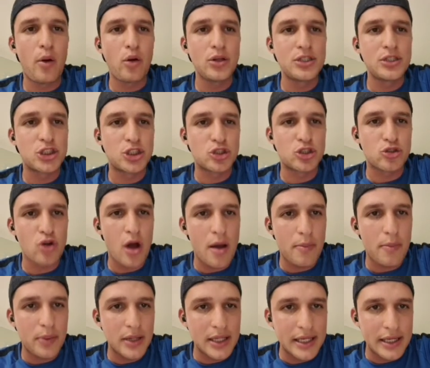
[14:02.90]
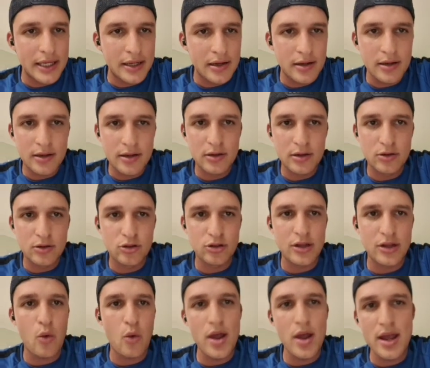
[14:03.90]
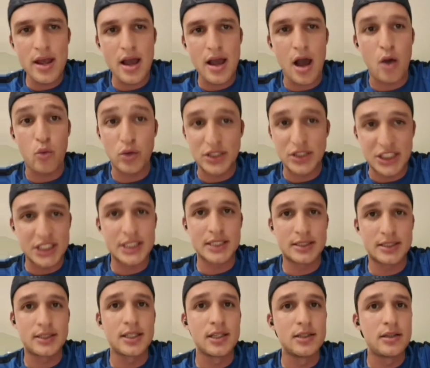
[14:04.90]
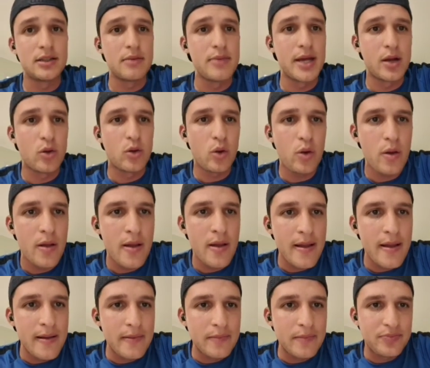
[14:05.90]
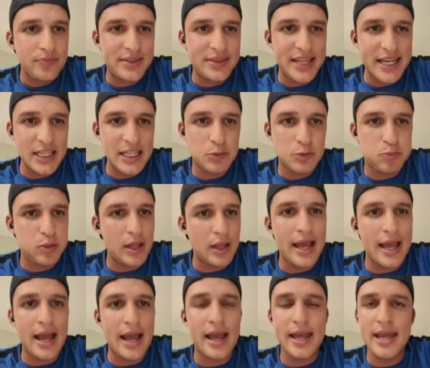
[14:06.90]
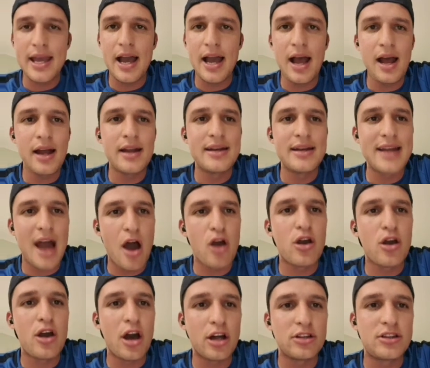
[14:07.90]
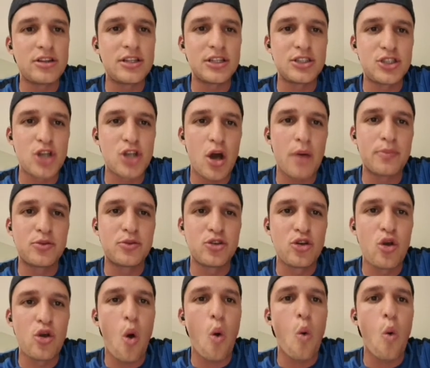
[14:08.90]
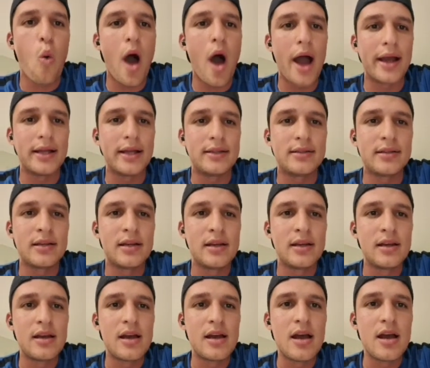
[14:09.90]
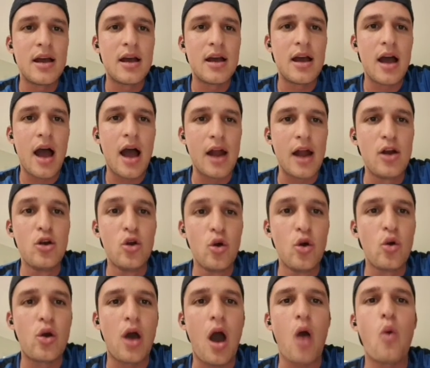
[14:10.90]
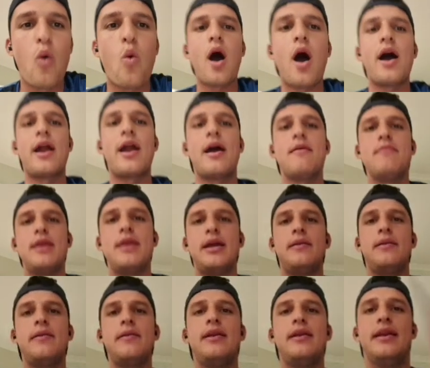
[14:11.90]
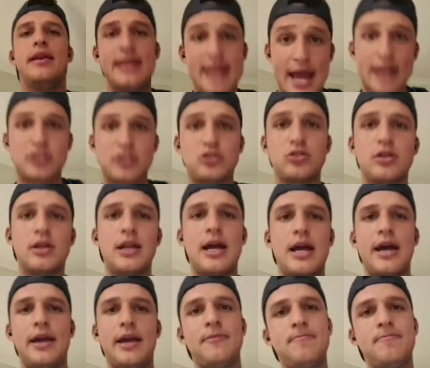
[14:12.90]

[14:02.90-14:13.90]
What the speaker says: is traveling to the winger, which is still in the middle, this player here now got the job to go wide. And look how wide I mean, next to the line.